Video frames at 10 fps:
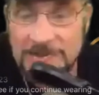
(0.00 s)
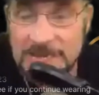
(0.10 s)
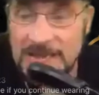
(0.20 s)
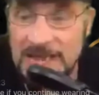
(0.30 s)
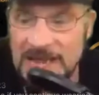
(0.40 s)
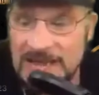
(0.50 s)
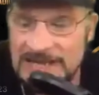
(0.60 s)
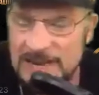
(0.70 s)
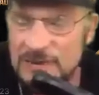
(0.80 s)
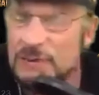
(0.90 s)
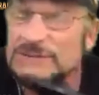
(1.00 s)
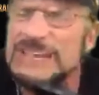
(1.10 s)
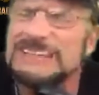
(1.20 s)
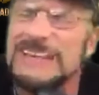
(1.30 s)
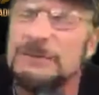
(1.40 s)
And who was that? There
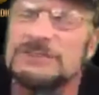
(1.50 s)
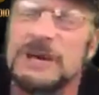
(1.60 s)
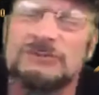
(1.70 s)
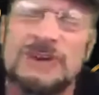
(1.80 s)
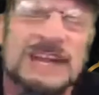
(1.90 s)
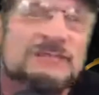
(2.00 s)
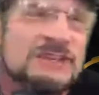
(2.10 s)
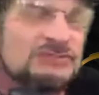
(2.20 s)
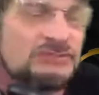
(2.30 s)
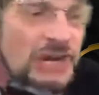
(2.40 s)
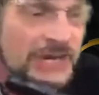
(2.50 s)
was a Ravens running